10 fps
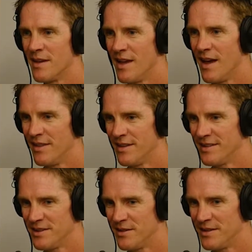Yeah, I think
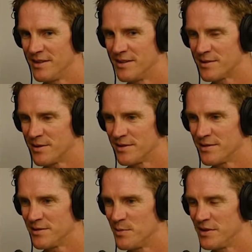so. Those trails are
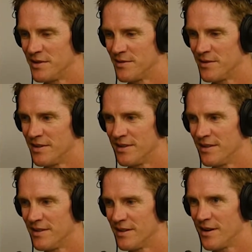so much different
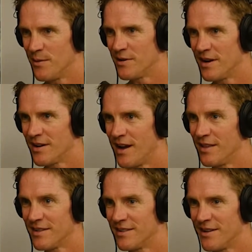than the comp track. Yeah. I
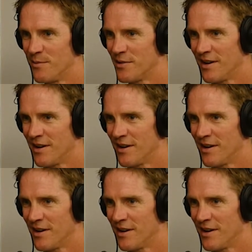like the comp track.